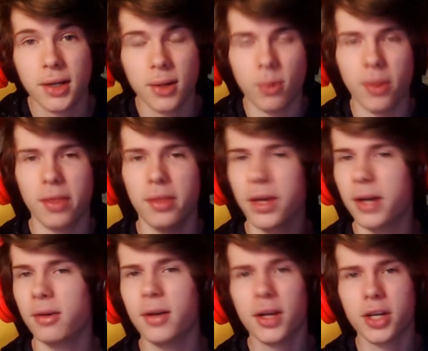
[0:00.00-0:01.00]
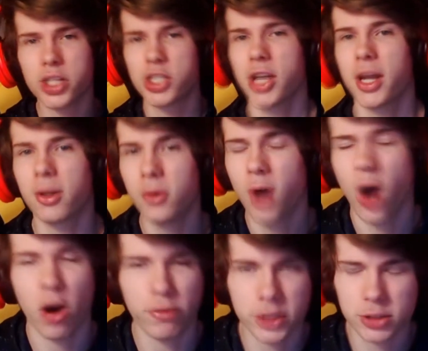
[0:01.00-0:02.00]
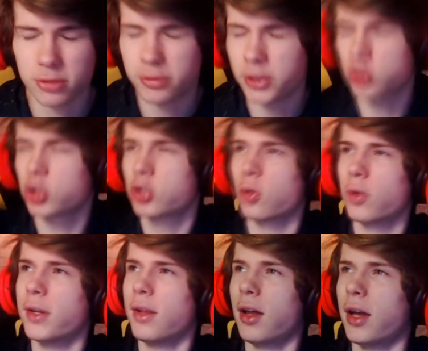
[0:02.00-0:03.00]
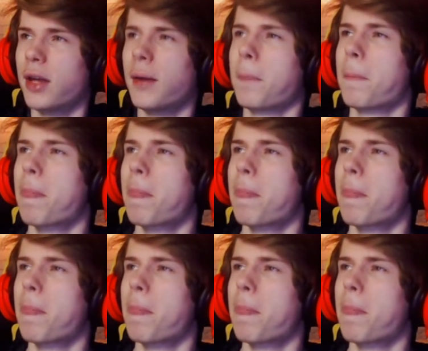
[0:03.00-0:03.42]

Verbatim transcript: with their Shadow of Israfel storyline,